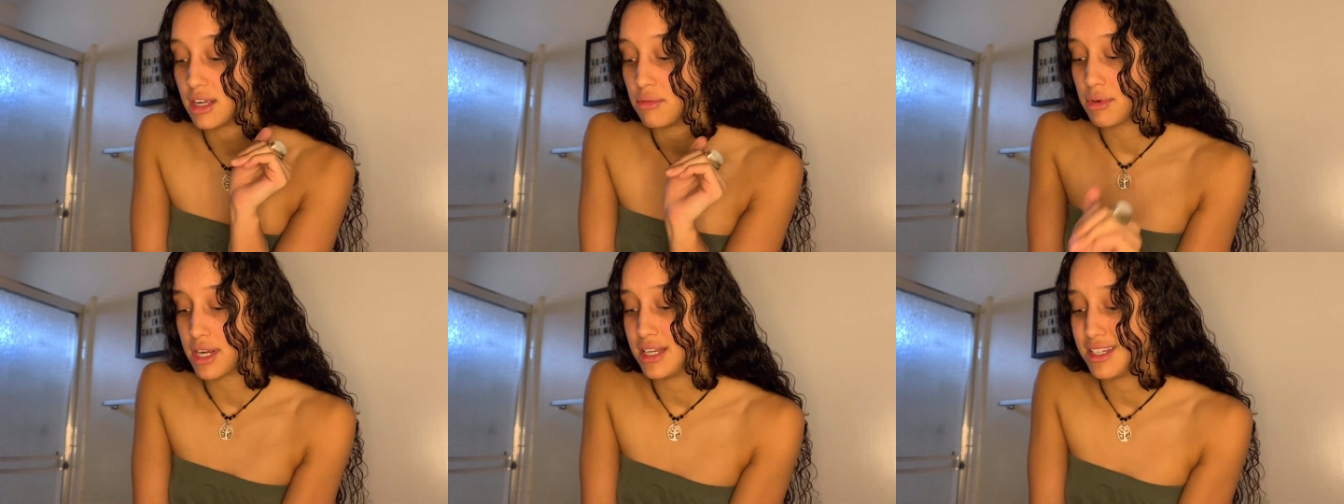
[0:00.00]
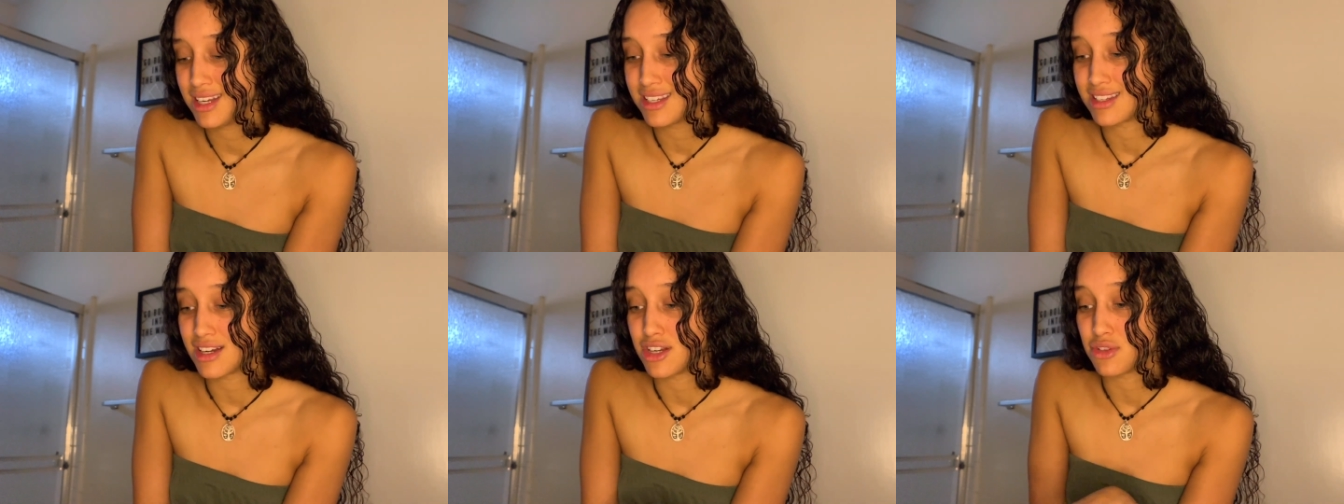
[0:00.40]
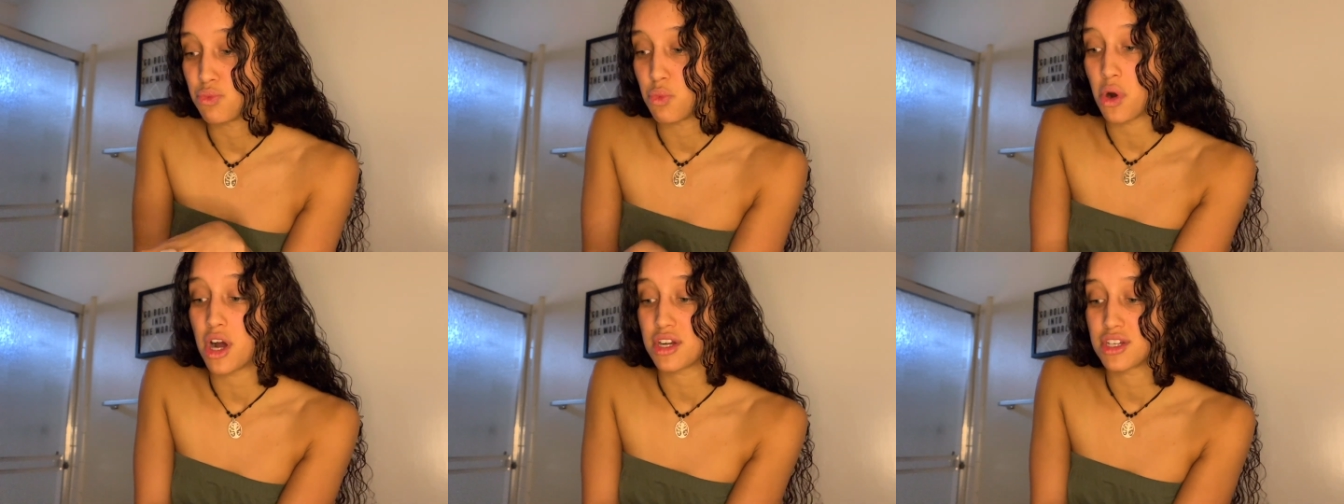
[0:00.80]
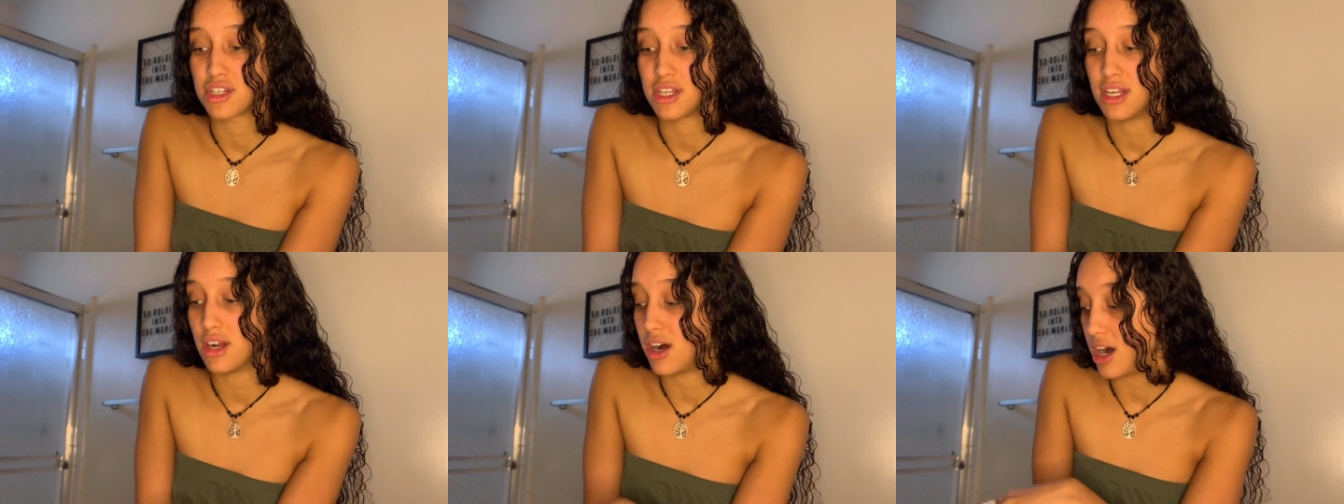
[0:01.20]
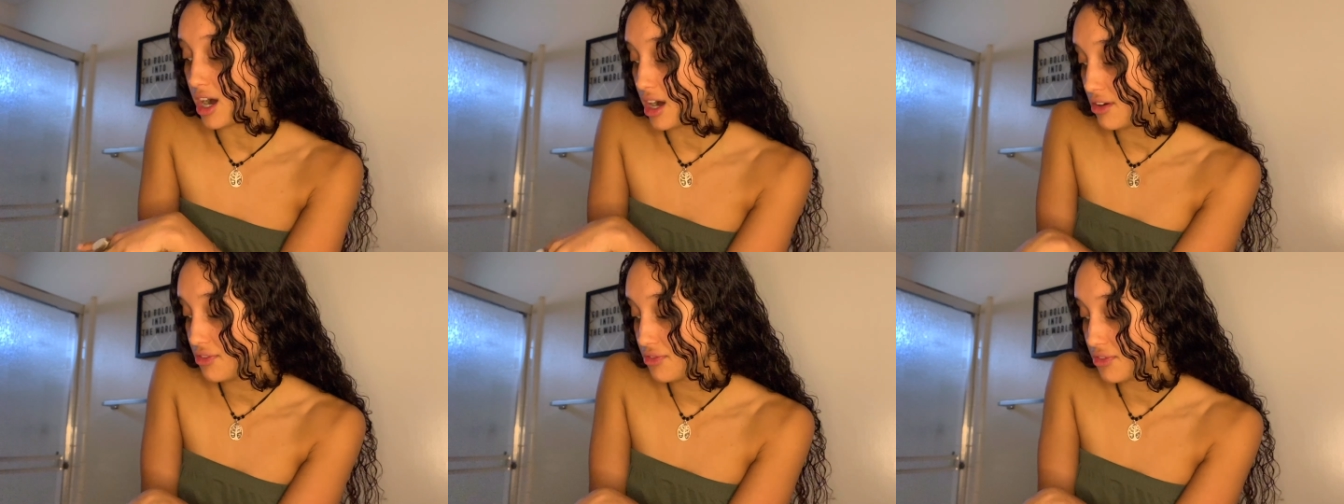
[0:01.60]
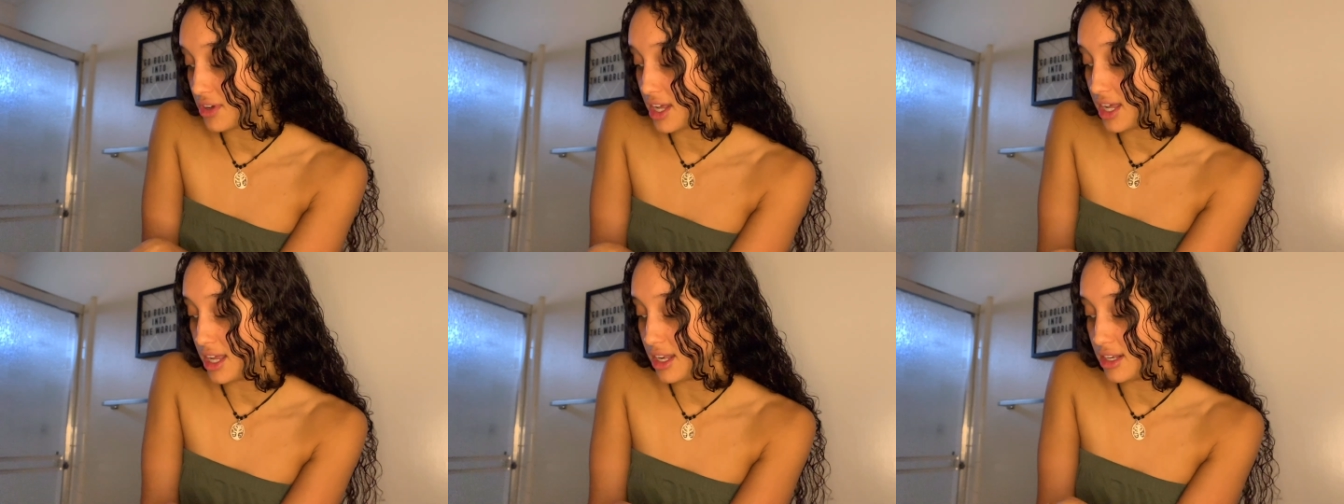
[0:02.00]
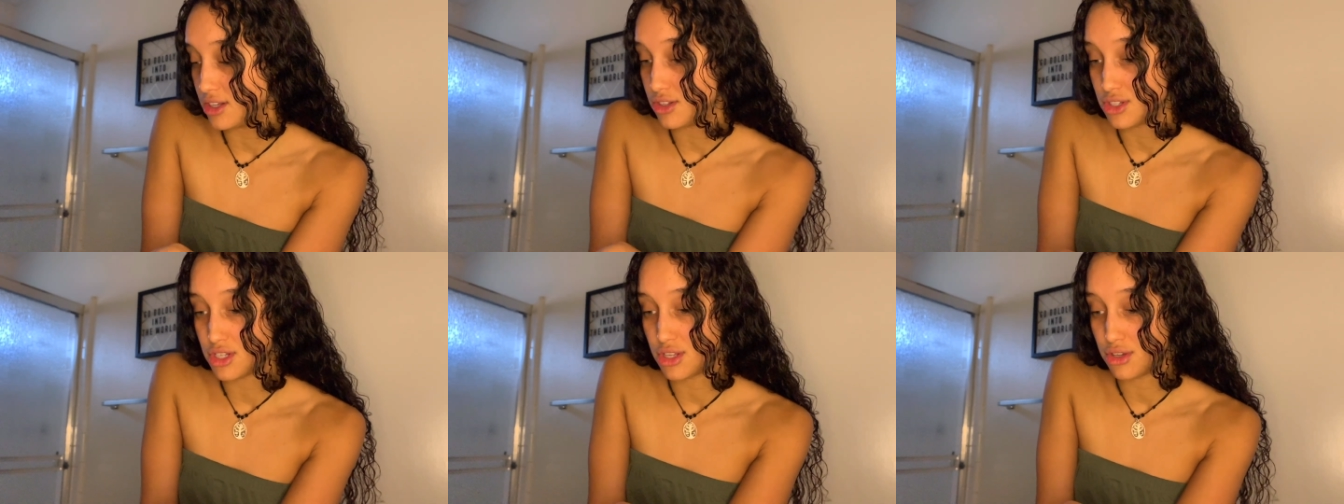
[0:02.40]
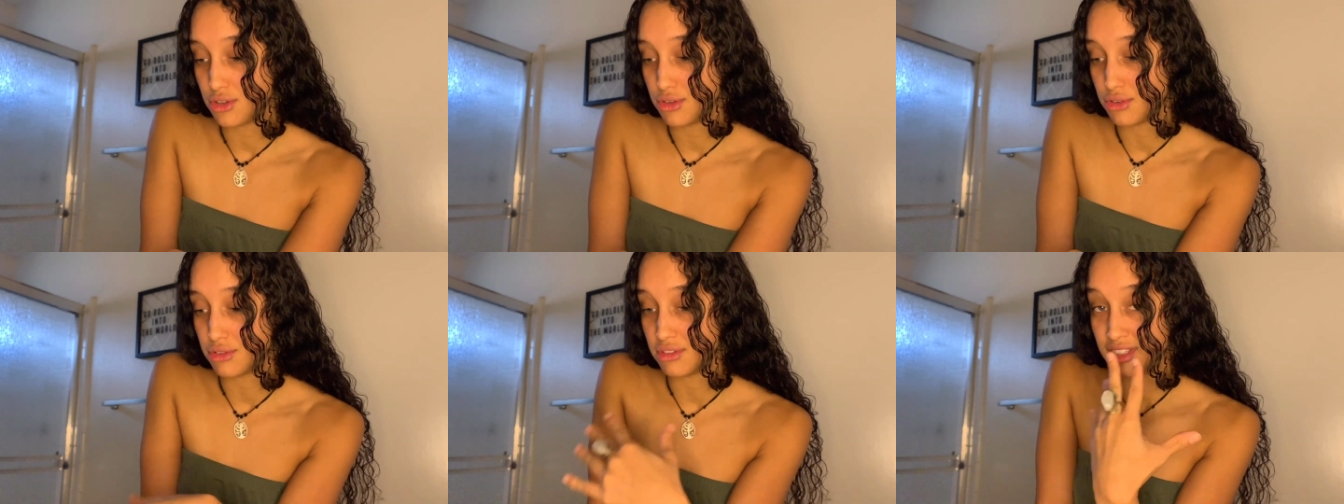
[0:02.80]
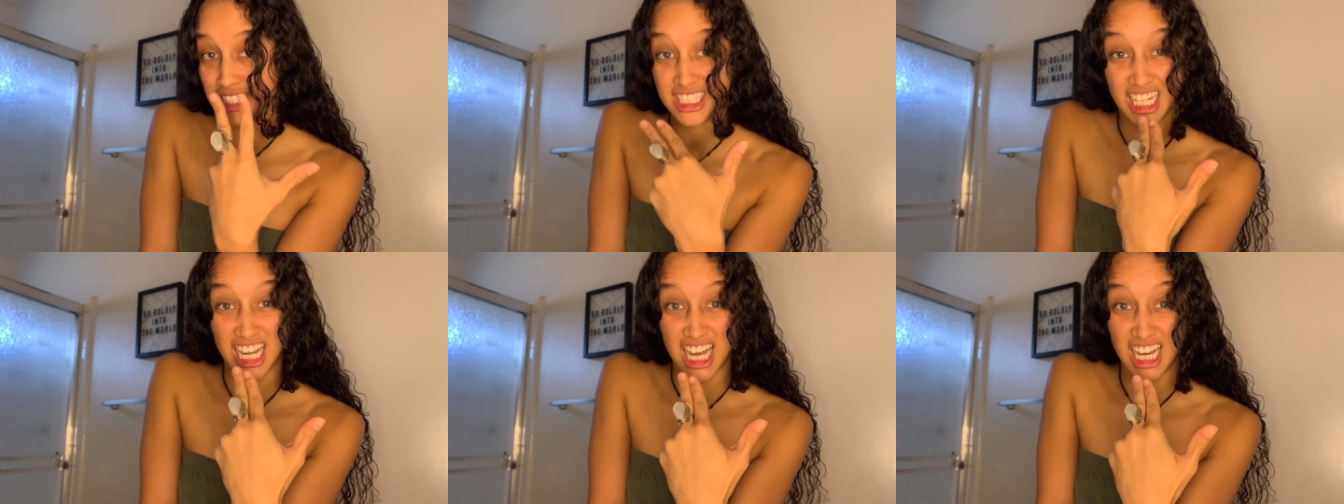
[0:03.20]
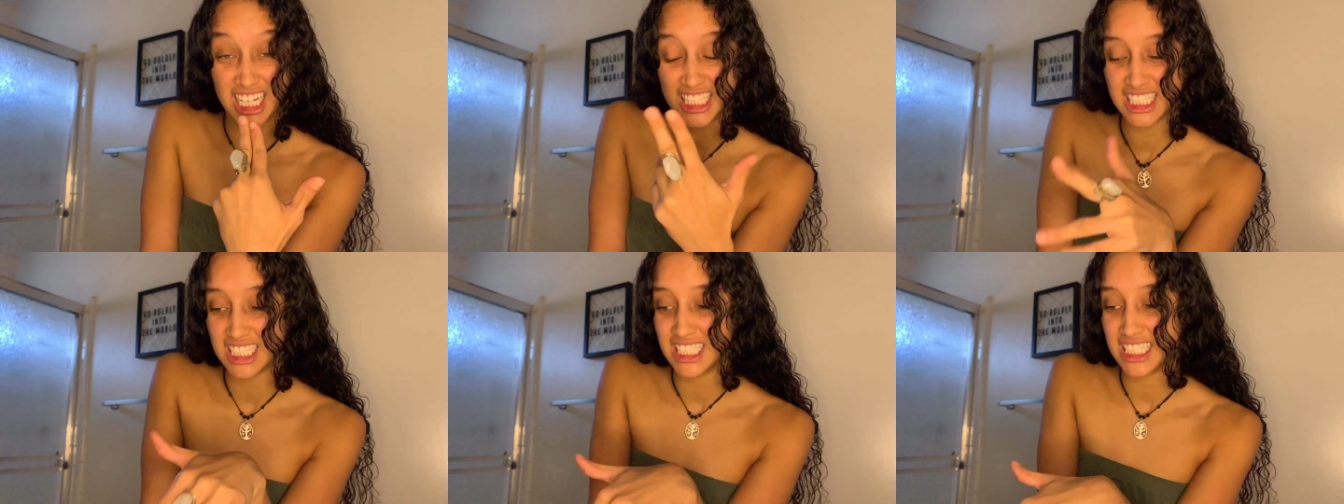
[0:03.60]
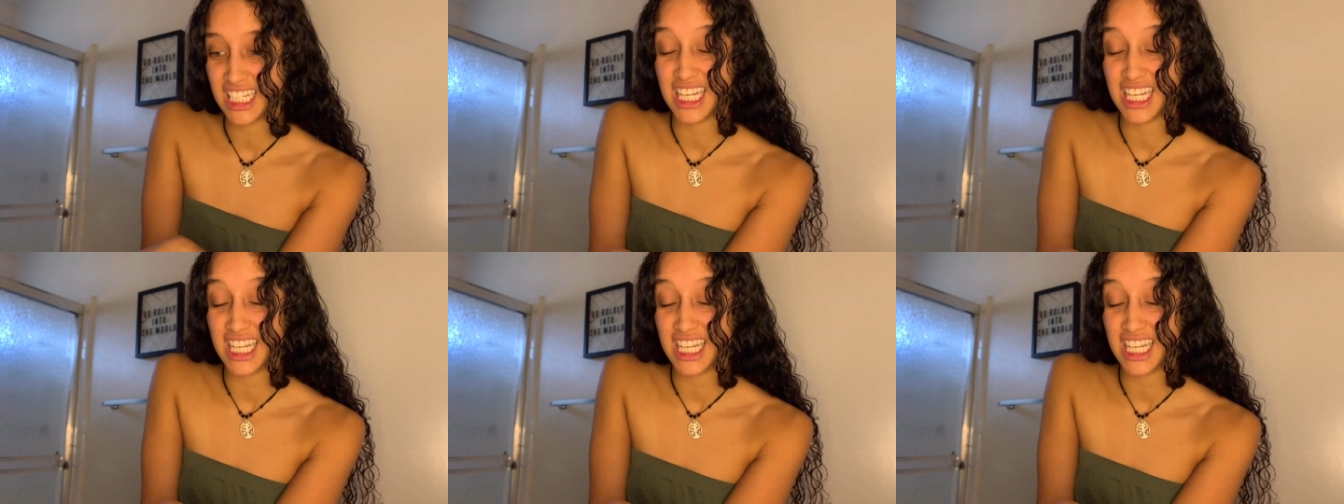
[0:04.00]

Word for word: And what I did is I just washed it off into the gunk,